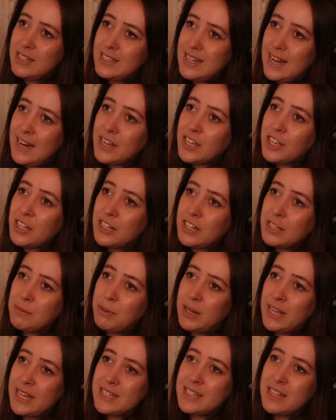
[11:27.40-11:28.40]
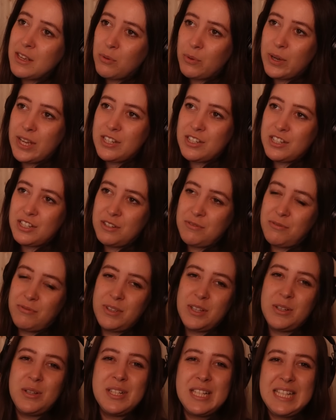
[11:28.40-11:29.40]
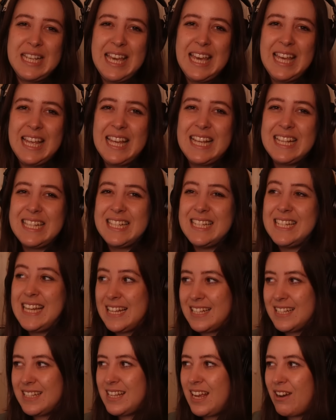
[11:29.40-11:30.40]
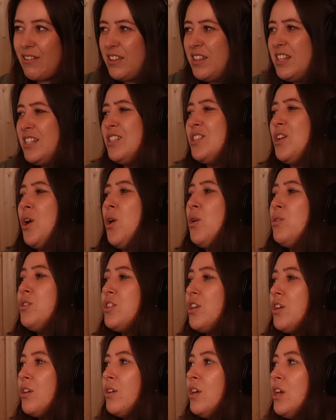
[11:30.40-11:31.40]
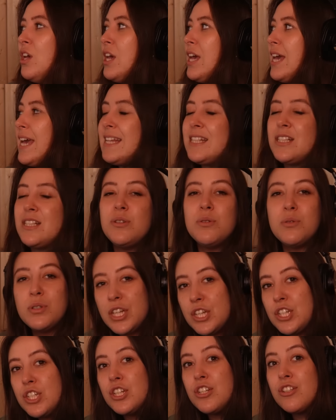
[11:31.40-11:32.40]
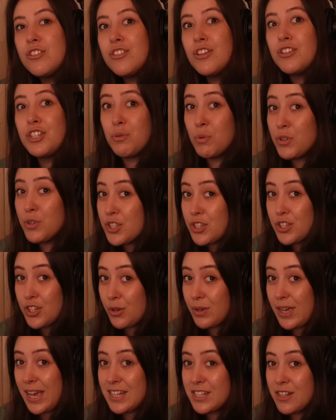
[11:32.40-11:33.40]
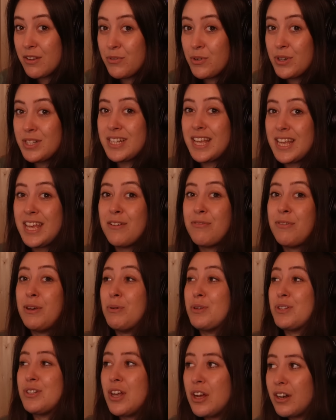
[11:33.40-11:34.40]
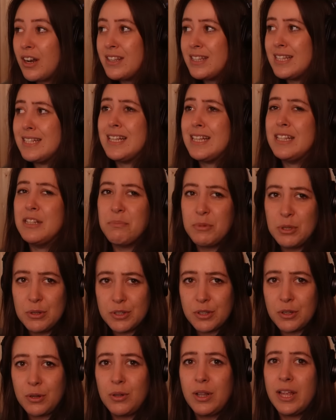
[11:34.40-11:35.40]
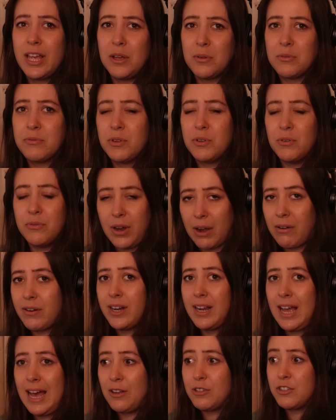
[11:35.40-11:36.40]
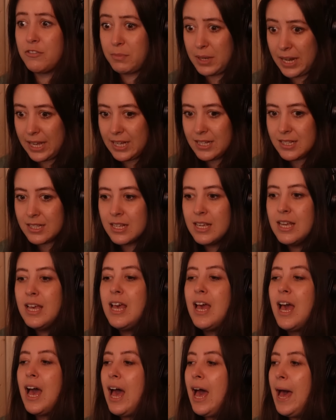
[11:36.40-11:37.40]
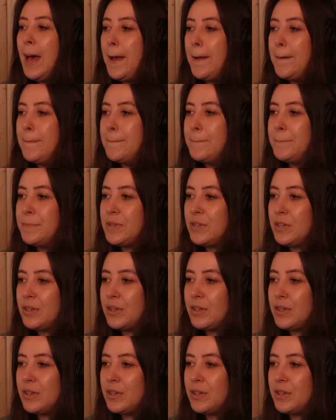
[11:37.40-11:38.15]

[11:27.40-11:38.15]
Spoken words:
delicately placing it where she feels it is necessary. This is also, it's an audition, so she wants to showcase her voice. If it was sung like this in the musical, it would feel very out of place. That's